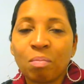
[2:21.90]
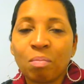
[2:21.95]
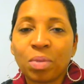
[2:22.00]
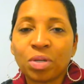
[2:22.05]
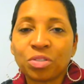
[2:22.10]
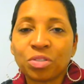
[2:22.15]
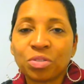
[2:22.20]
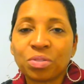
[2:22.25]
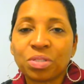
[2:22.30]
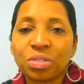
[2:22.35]

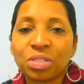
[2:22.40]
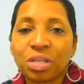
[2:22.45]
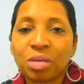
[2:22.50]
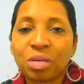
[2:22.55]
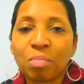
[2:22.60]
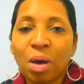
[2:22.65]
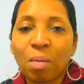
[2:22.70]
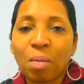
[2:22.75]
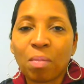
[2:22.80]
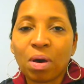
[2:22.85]
But you see,
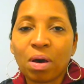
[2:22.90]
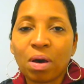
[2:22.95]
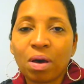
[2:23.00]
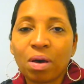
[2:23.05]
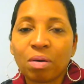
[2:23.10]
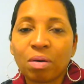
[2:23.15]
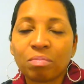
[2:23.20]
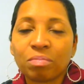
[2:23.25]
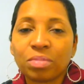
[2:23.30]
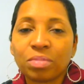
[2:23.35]
my
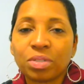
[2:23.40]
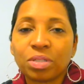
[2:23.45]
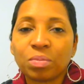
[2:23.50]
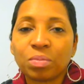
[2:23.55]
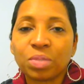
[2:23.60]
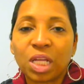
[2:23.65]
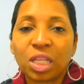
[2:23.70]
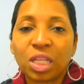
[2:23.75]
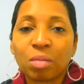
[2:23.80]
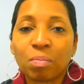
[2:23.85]
mom, she
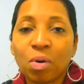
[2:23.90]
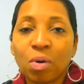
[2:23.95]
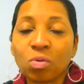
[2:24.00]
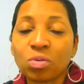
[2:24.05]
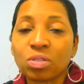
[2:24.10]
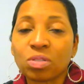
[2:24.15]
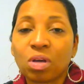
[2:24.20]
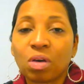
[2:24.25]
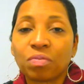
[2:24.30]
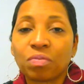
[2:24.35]
was at the
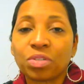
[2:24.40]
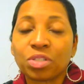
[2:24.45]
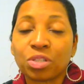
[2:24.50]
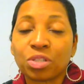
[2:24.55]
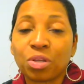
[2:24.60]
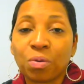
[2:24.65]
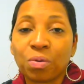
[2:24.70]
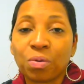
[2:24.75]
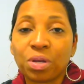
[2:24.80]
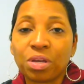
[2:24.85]
post office
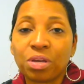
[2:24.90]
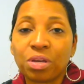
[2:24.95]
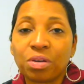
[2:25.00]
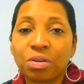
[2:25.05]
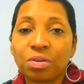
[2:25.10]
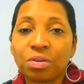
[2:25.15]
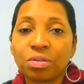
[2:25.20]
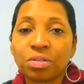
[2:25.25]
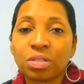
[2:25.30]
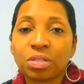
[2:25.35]
thirty
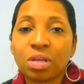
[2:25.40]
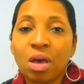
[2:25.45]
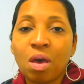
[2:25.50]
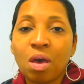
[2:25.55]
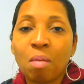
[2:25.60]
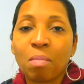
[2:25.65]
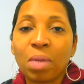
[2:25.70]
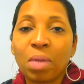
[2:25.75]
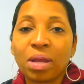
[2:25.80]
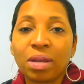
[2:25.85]
years.
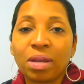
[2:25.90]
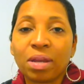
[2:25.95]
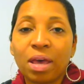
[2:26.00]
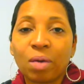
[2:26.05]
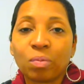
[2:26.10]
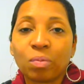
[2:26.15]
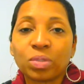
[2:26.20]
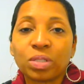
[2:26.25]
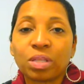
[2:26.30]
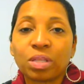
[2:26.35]
My
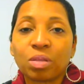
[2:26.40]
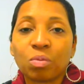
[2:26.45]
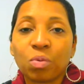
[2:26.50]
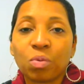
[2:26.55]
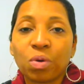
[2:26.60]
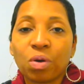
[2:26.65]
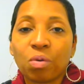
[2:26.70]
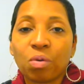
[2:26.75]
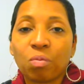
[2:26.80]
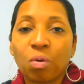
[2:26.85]
dad was at the
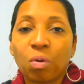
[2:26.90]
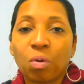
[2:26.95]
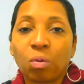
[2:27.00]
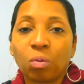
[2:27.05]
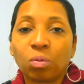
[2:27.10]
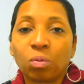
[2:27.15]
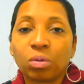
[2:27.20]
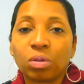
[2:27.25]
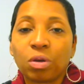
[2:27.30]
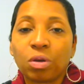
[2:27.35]

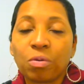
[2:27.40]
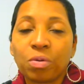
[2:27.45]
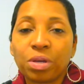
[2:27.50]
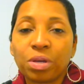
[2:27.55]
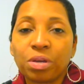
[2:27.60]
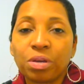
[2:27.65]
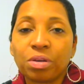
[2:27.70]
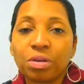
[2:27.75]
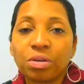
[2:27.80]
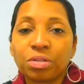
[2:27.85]
railroad thirty
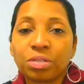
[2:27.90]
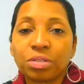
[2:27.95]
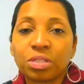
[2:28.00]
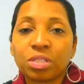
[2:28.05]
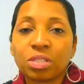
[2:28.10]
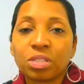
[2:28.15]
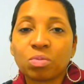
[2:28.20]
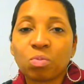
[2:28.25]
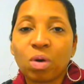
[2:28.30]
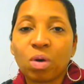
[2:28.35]
years.
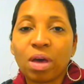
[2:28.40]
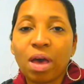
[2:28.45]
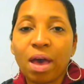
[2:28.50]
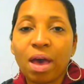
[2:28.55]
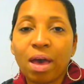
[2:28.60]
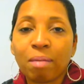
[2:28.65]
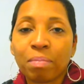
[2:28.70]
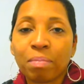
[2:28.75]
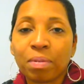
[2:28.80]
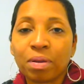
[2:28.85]
This is what
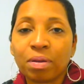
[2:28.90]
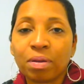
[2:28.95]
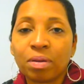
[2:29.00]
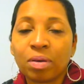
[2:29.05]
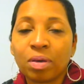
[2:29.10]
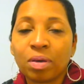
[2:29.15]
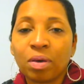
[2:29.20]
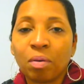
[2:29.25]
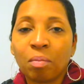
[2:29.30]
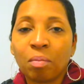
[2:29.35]

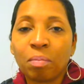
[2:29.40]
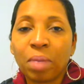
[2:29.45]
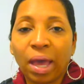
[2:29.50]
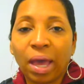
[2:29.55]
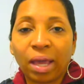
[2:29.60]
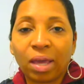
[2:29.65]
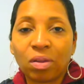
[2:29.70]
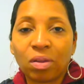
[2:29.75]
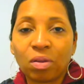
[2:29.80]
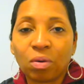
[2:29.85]
happened
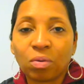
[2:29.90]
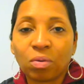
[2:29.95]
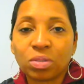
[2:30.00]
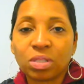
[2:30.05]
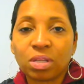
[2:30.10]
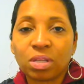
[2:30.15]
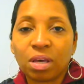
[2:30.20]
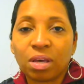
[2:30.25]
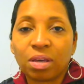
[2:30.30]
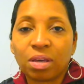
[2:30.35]
back in those
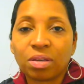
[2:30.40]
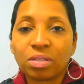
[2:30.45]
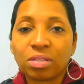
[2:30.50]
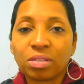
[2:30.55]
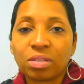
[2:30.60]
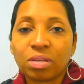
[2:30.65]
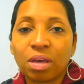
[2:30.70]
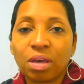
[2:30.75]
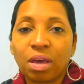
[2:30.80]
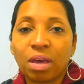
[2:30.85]

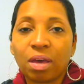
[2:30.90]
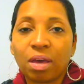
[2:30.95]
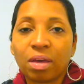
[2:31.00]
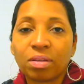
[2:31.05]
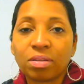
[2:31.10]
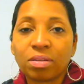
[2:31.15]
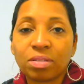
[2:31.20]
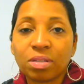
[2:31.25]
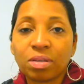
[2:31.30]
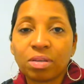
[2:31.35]
days
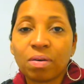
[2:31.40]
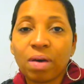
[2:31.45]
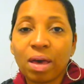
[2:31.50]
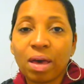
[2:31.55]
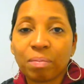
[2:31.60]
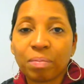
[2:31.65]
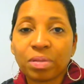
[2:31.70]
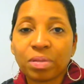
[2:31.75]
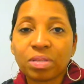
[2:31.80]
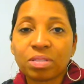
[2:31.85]
and still
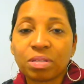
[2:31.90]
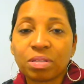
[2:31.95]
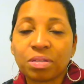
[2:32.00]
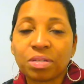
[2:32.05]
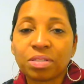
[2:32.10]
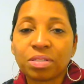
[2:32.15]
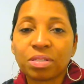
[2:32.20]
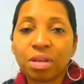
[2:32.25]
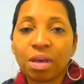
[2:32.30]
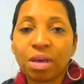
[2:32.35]
happens to
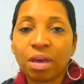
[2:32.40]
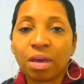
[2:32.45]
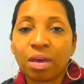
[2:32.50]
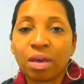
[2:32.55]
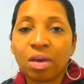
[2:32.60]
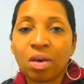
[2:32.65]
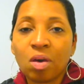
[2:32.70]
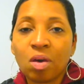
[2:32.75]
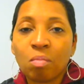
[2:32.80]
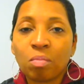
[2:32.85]
this day.